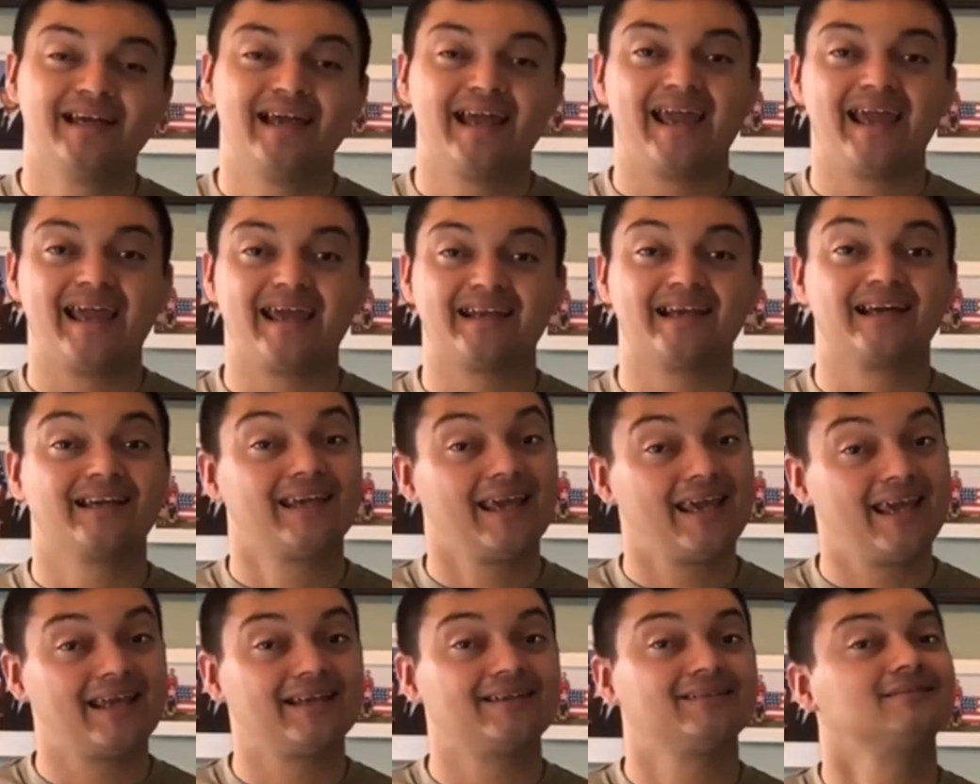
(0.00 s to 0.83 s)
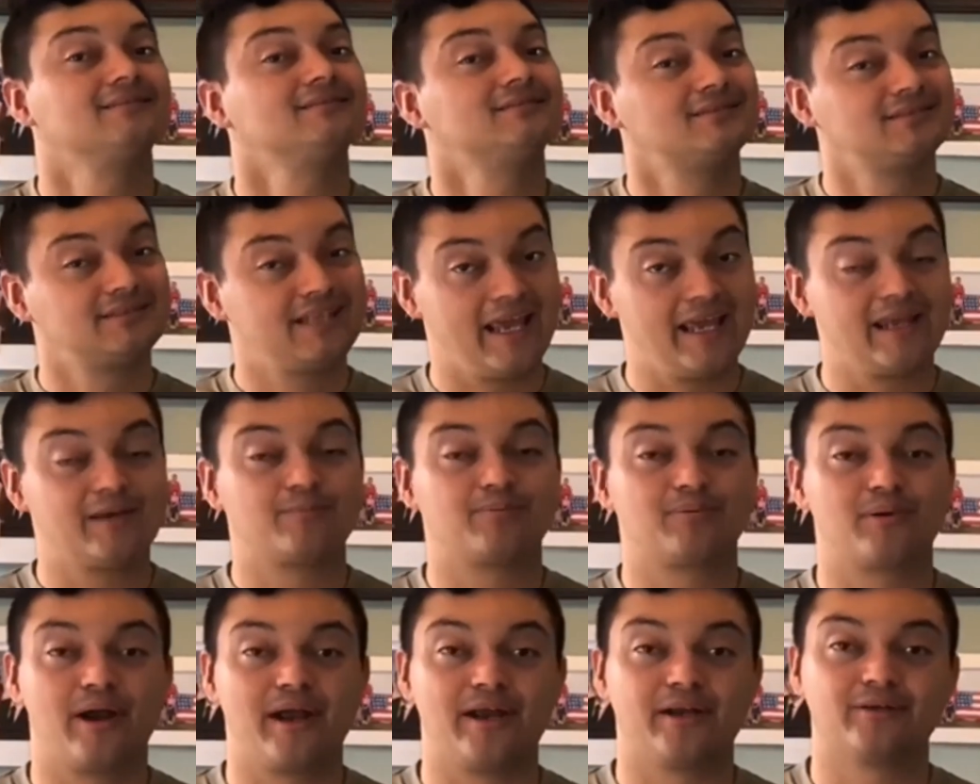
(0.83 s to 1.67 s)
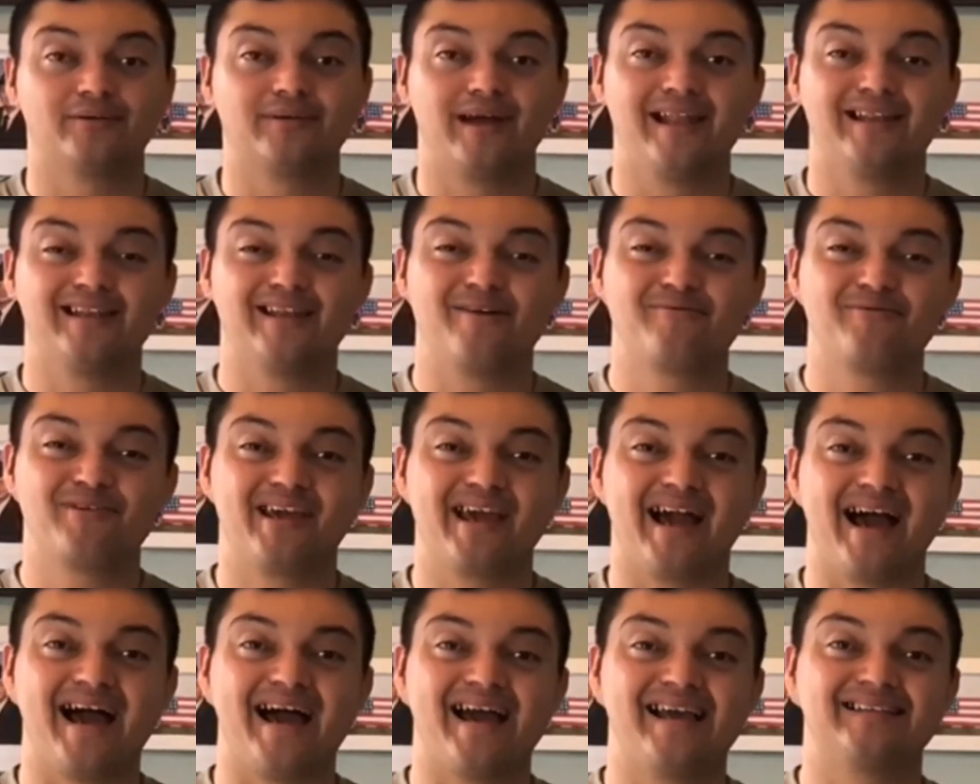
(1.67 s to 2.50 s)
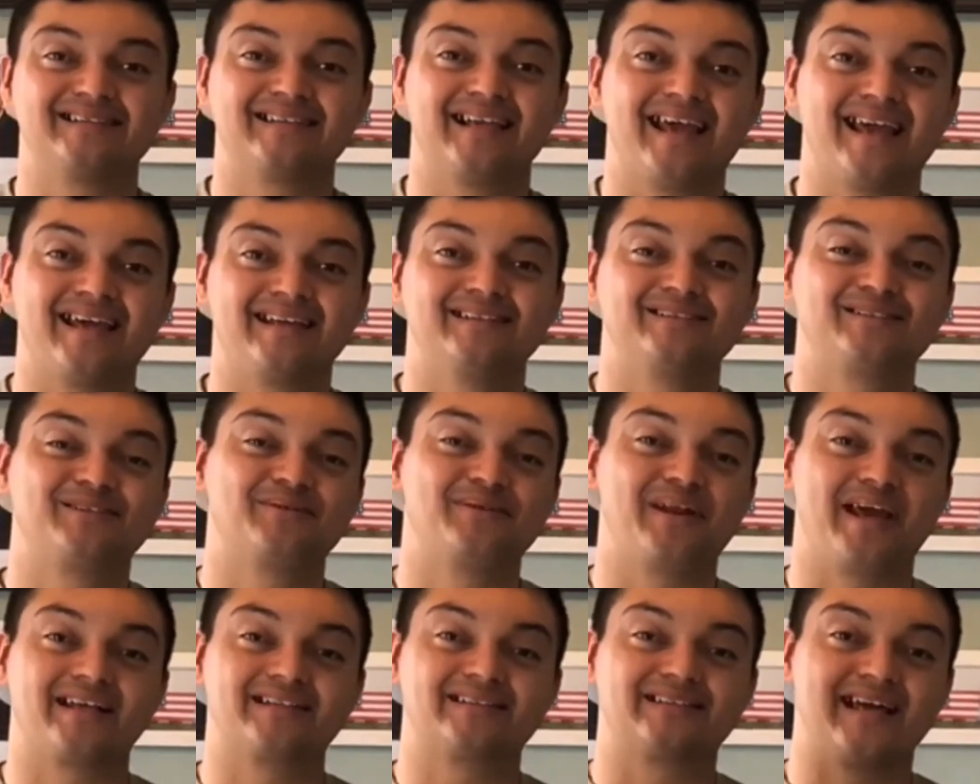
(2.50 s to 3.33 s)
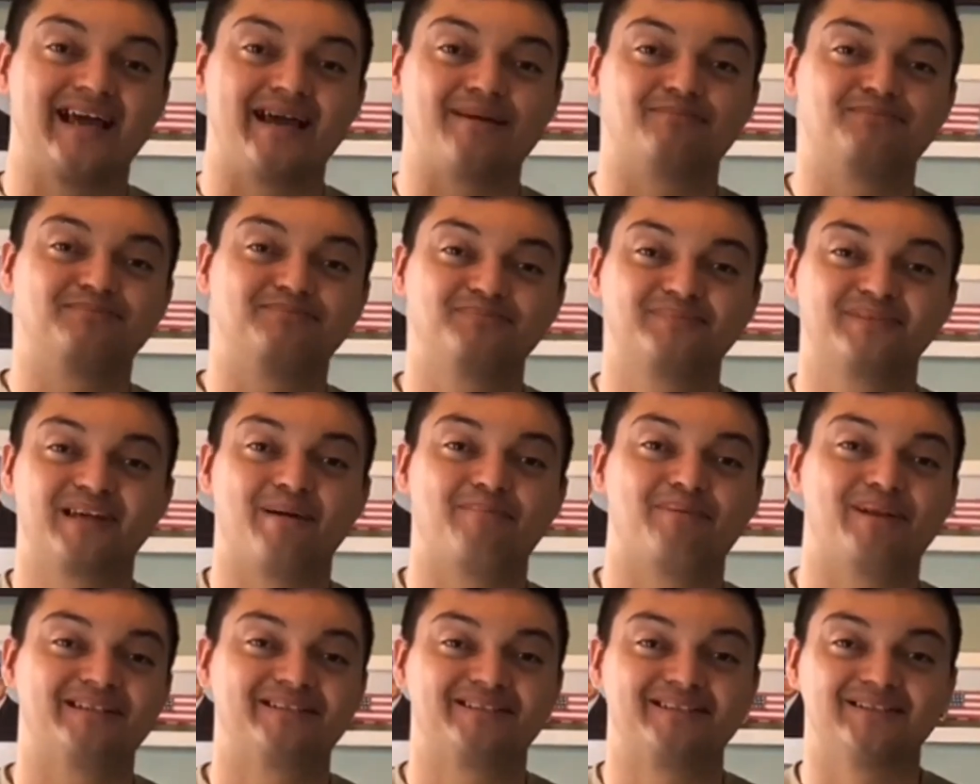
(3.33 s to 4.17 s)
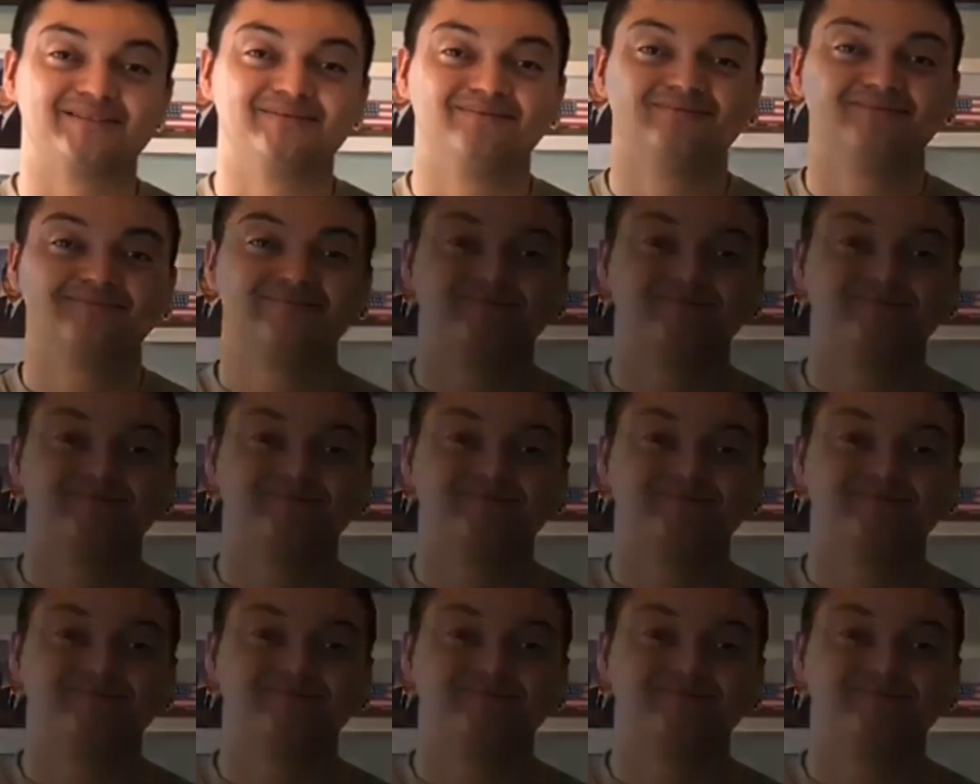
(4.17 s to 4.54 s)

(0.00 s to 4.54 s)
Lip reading: And again, stay in prayer. I love you guys. And until next time, God bless you.